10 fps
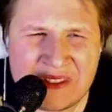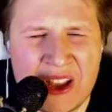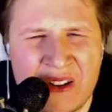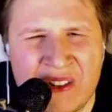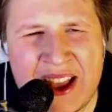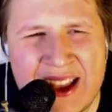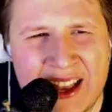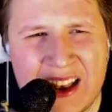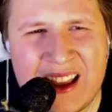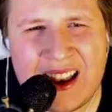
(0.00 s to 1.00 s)
Oh
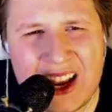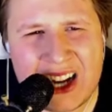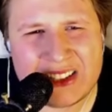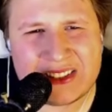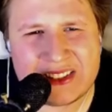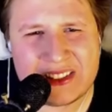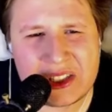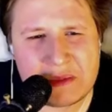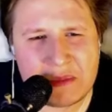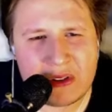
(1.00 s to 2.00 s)
yeah, I liked this
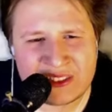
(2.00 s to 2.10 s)
part.